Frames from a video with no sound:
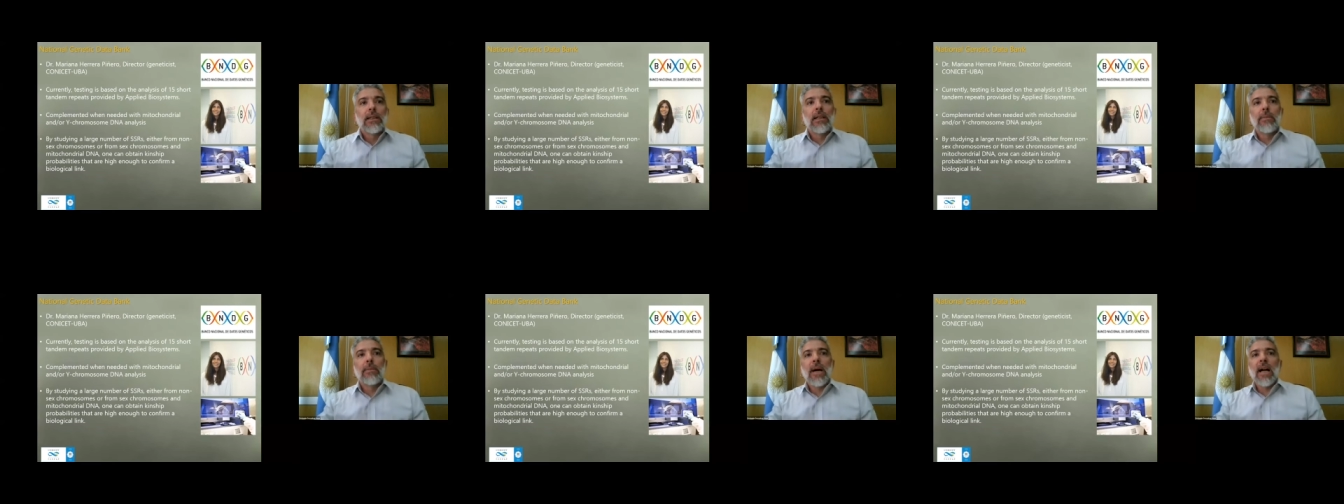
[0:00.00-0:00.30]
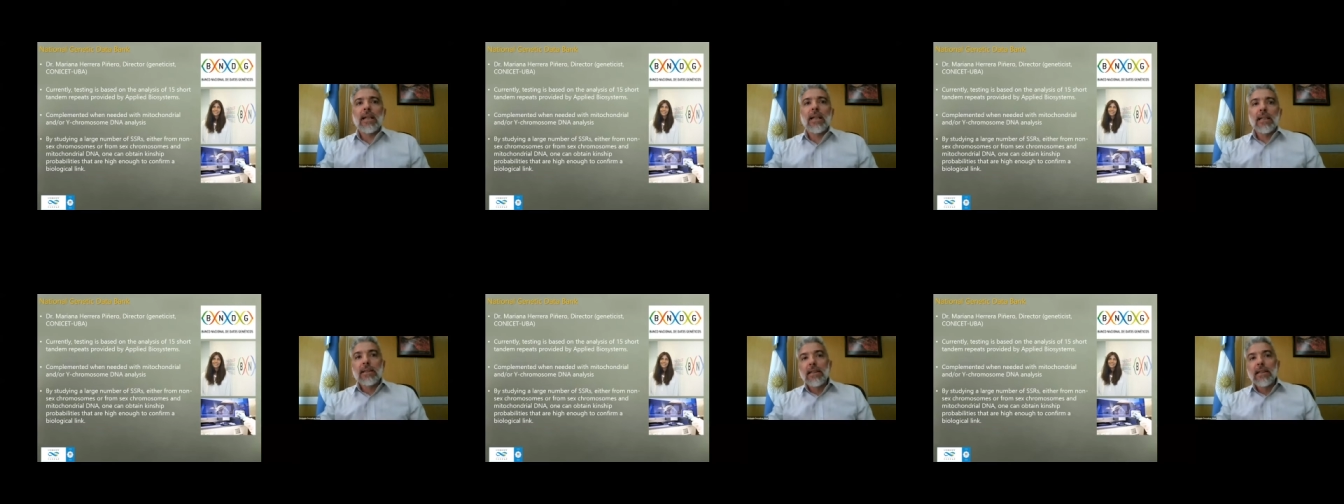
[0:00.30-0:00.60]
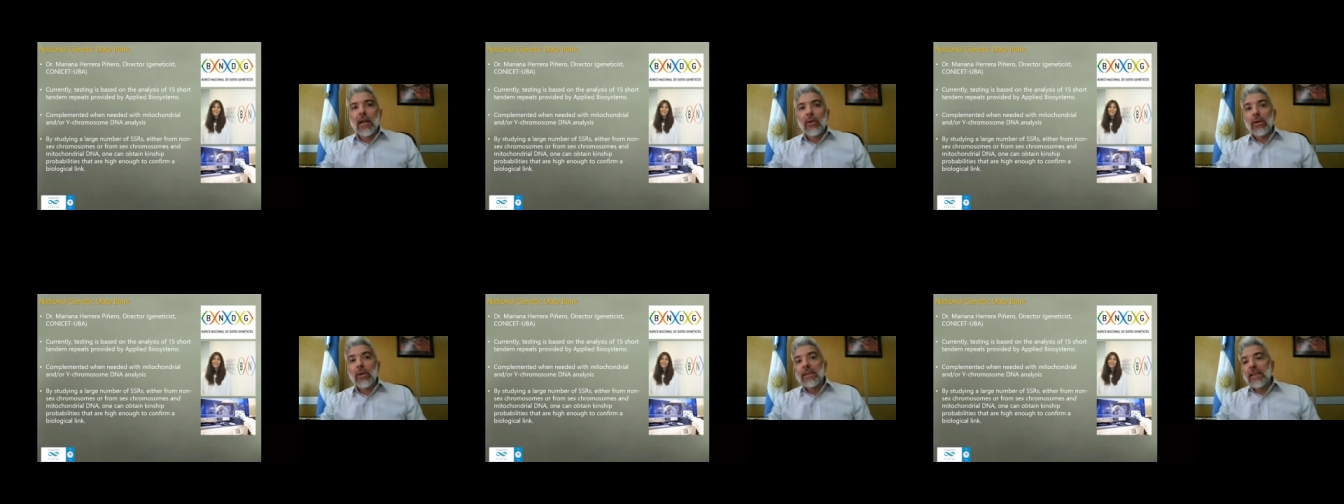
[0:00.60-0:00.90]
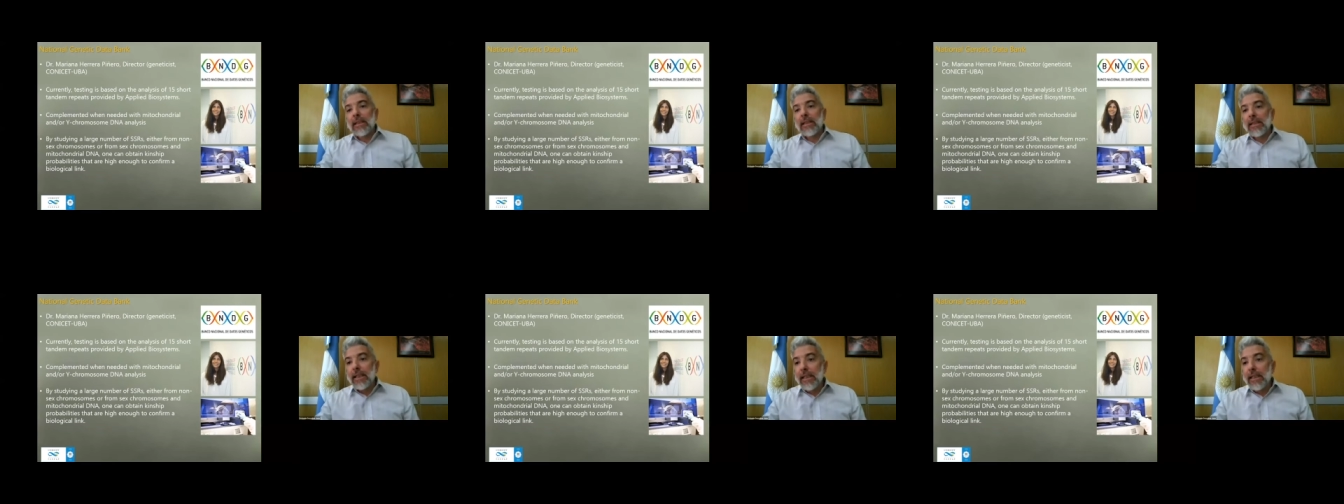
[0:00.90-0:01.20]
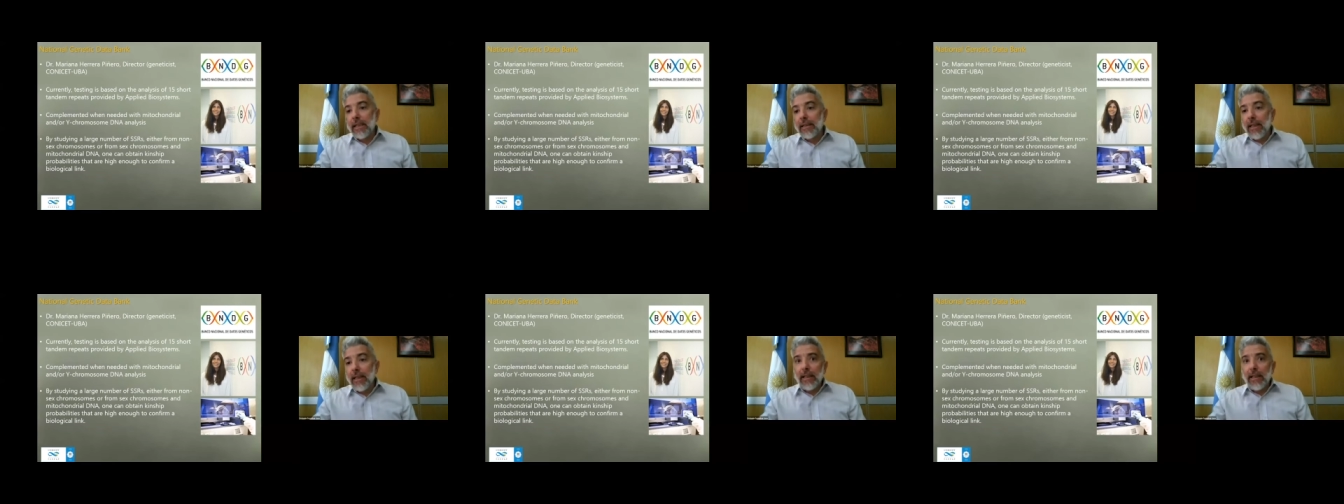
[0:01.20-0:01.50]
The bank is now under
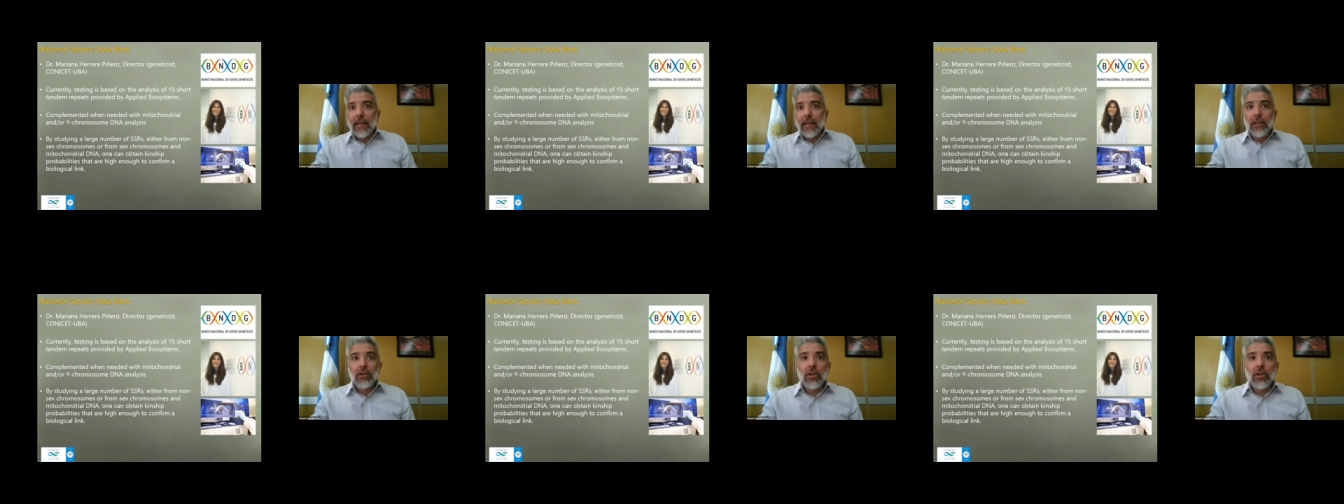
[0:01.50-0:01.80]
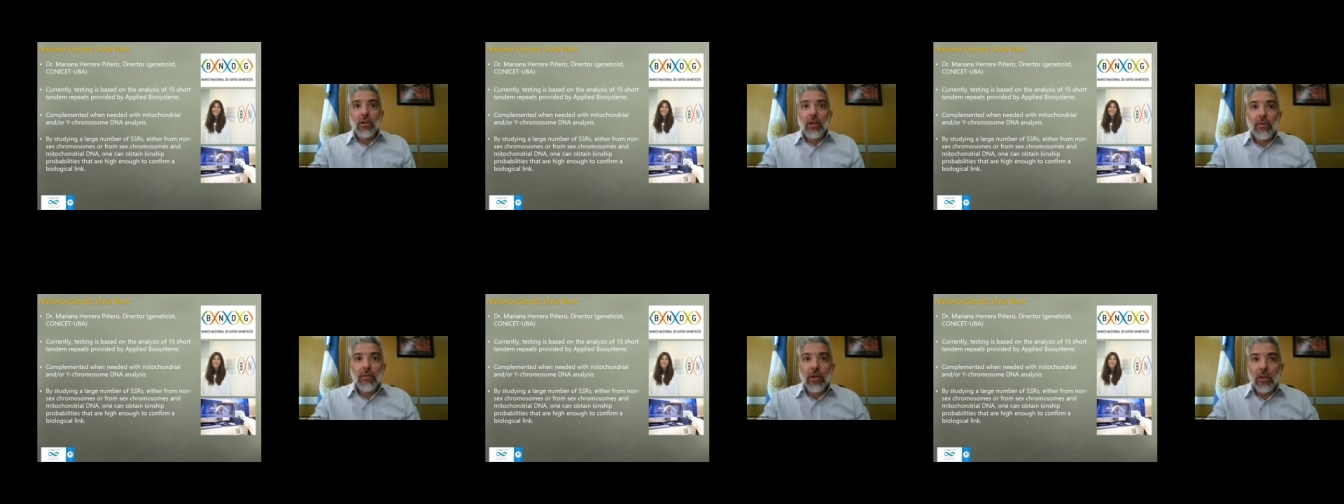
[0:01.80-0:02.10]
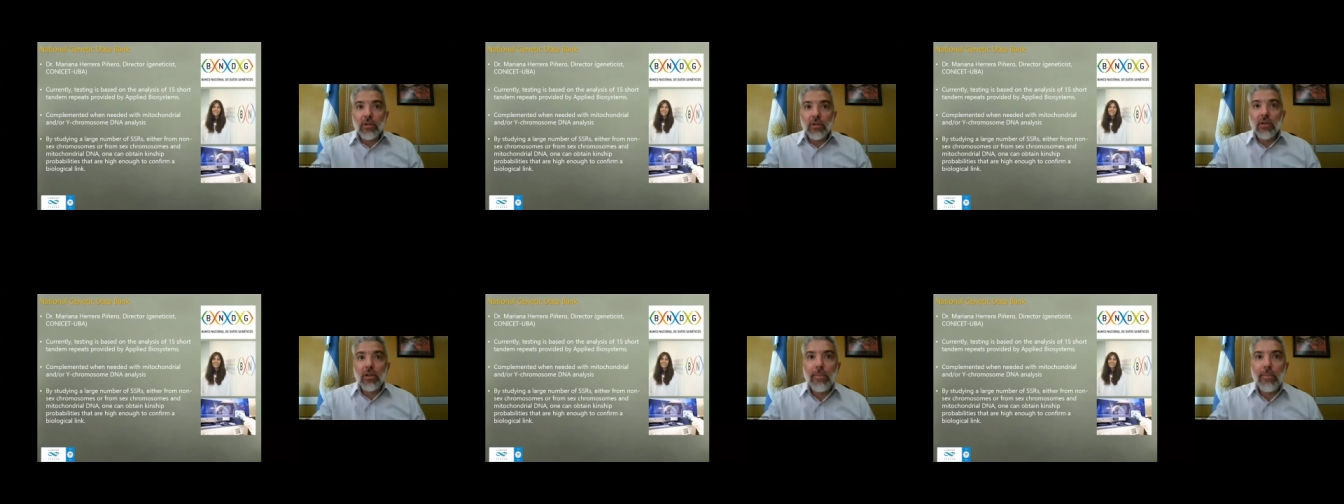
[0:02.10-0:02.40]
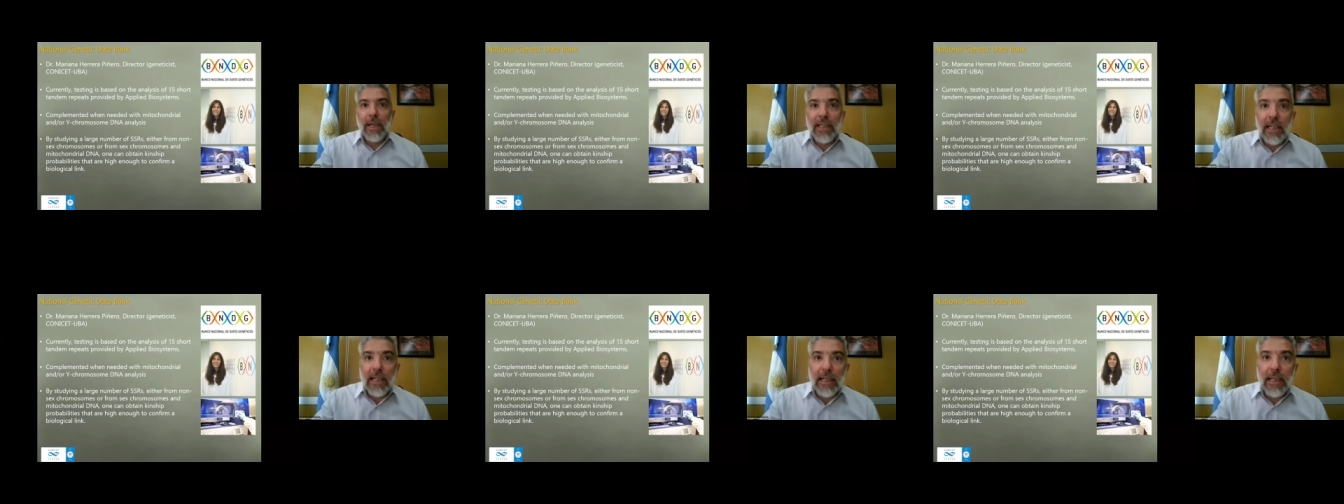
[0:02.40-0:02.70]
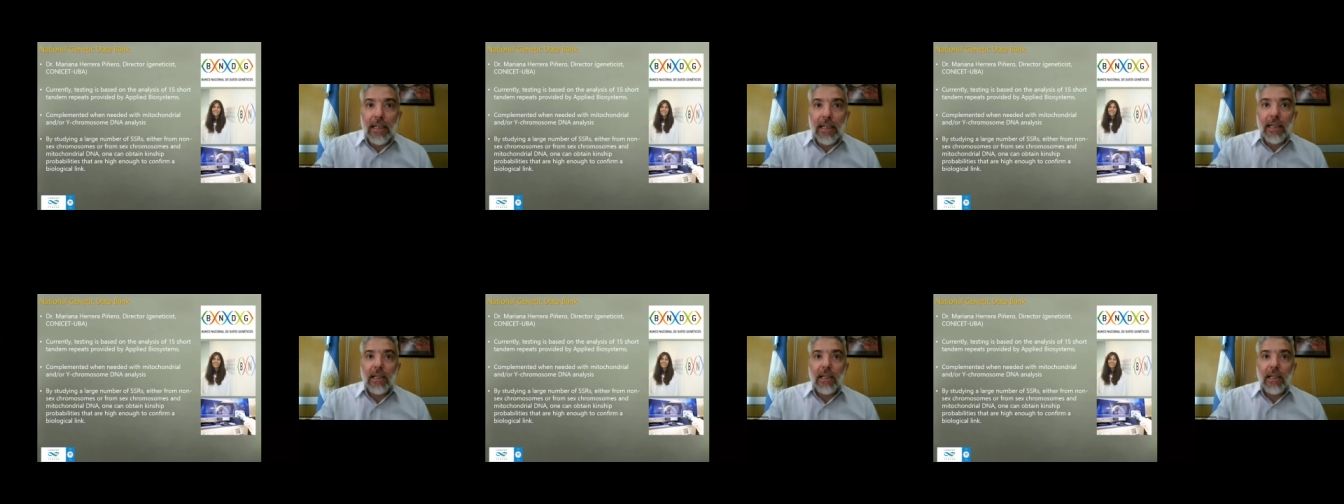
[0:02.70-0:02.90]
the direction of Doctor Mariana